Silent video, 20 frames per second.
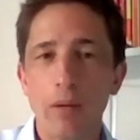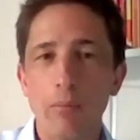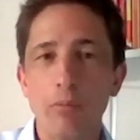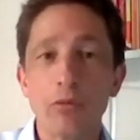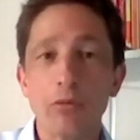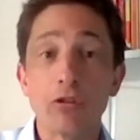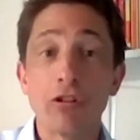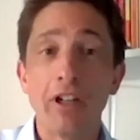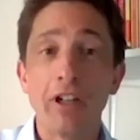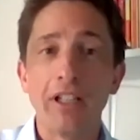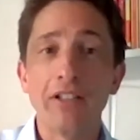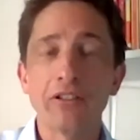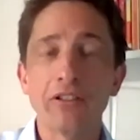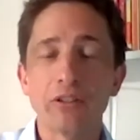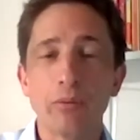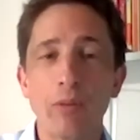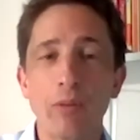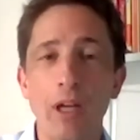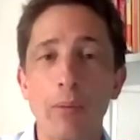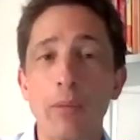drinks,
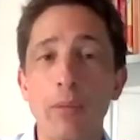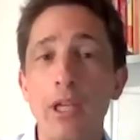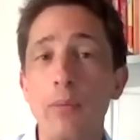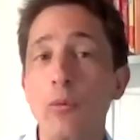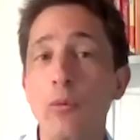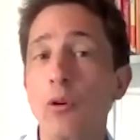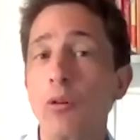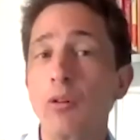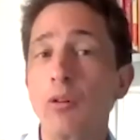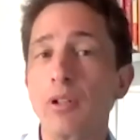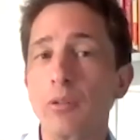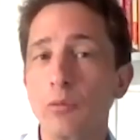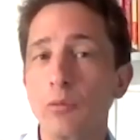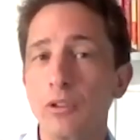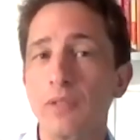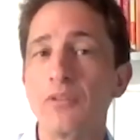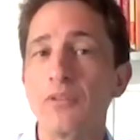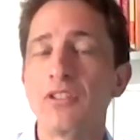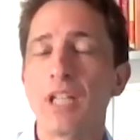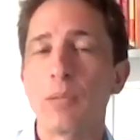where people would
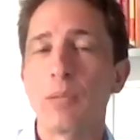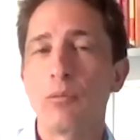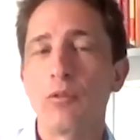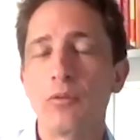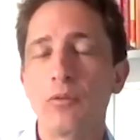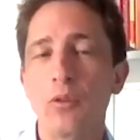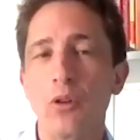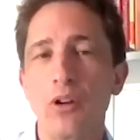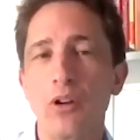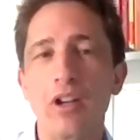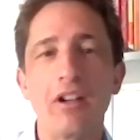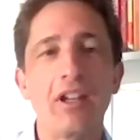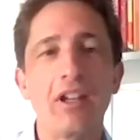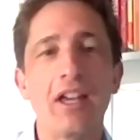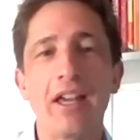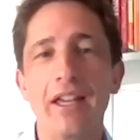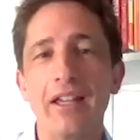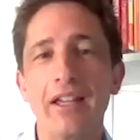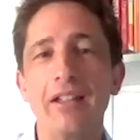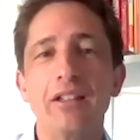have said before,
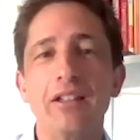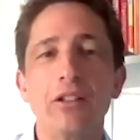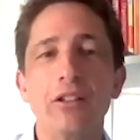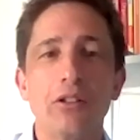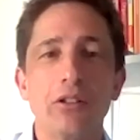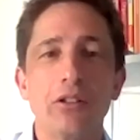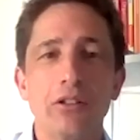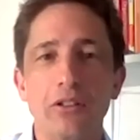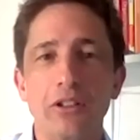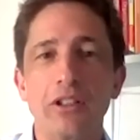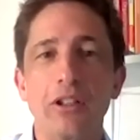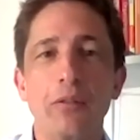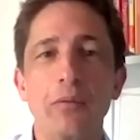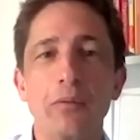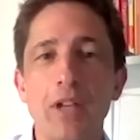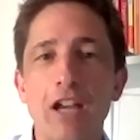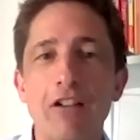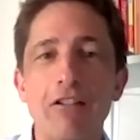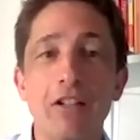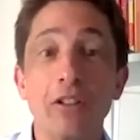okay,
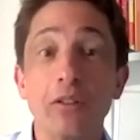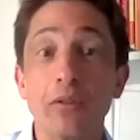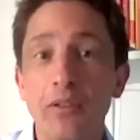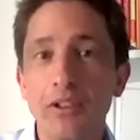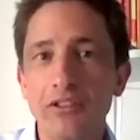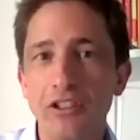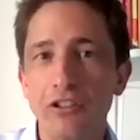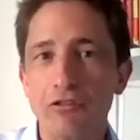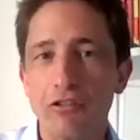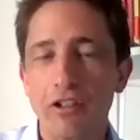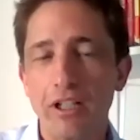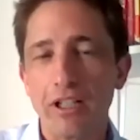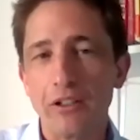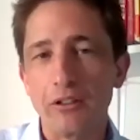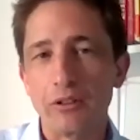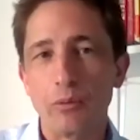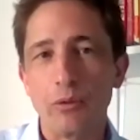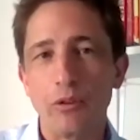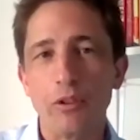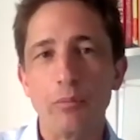various fizzy
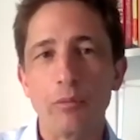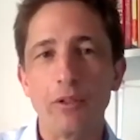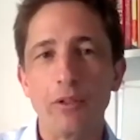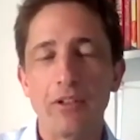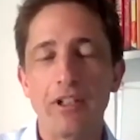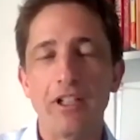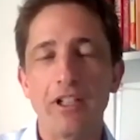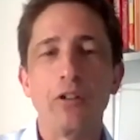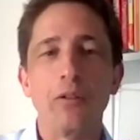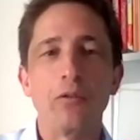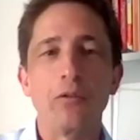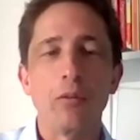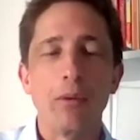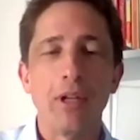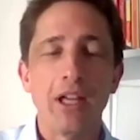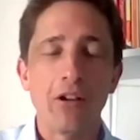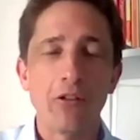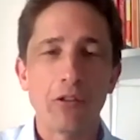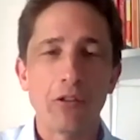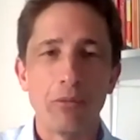drinks wouldn't be very good from a
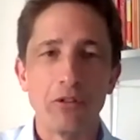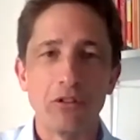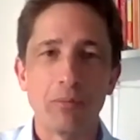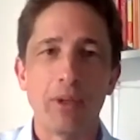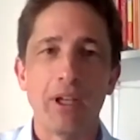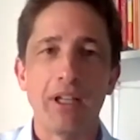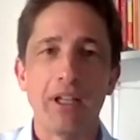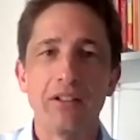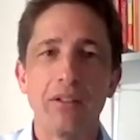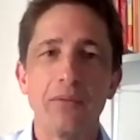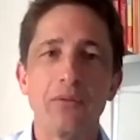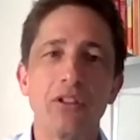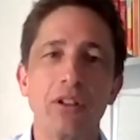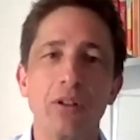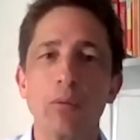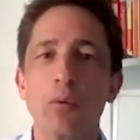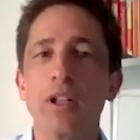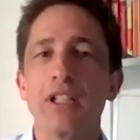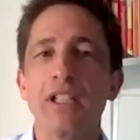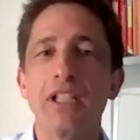health perspective, so
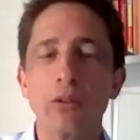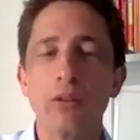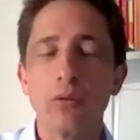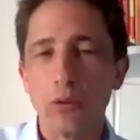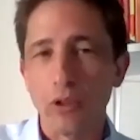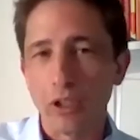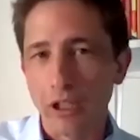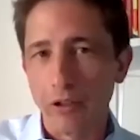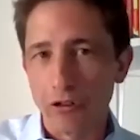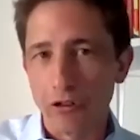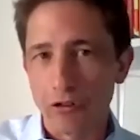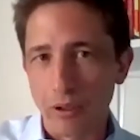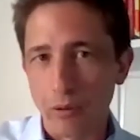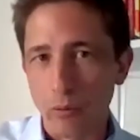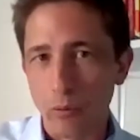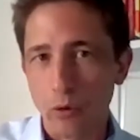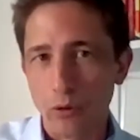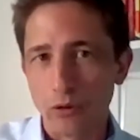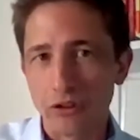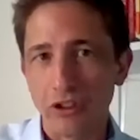why don't you all go and drink
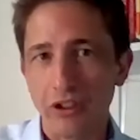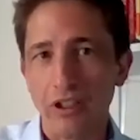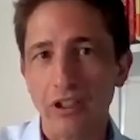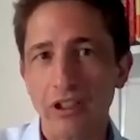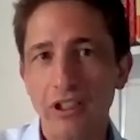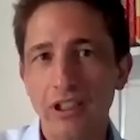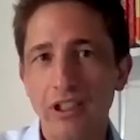water?